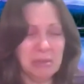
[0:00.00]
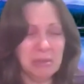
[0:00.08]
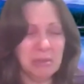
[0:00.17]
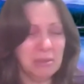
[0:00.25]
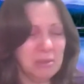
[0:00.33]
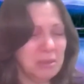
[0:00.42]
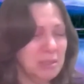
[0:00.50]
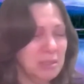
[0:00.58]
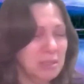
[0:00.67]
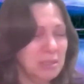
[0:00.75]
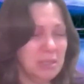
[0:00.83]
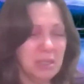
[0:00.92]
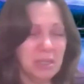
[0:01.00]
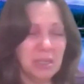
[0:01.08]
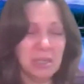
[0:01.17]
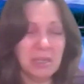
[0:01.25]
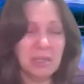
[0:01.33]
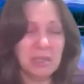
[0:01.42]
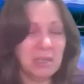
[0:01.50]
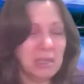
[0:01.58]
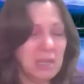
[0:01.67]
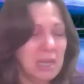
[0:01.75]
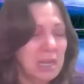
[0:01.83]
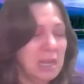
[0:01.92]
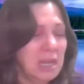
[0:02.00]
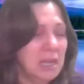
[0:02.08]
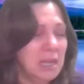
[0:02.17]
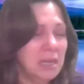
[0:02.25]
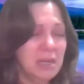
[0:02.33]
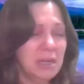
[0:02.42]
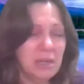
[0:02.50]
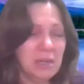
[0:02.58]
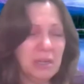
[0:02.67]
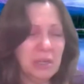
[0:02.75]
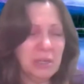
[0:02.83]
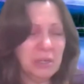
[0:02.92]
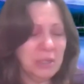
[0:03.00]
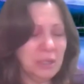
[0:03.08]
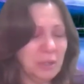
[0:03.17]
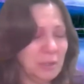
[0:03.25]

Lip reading: Nobody speaks.